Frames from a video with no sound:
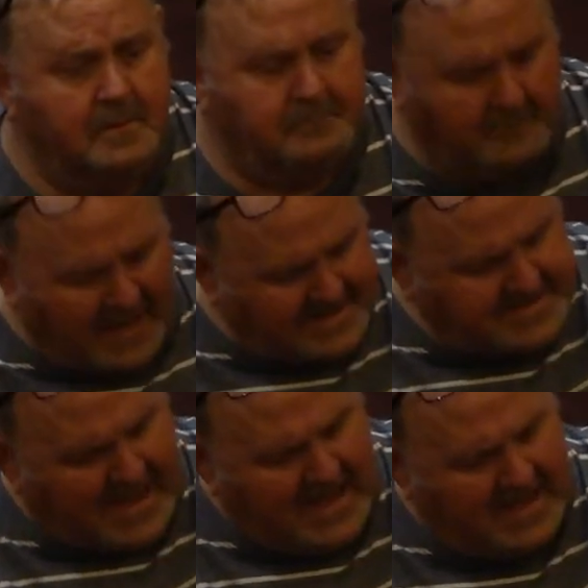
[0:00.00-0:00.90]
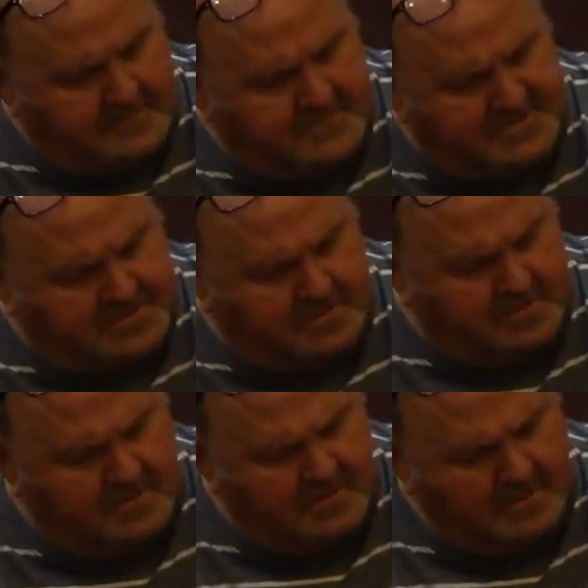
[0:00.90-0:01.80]
My times
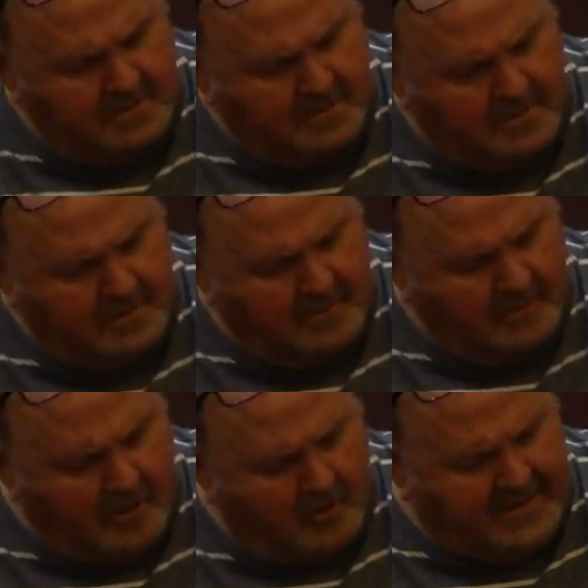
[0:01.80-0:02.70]
are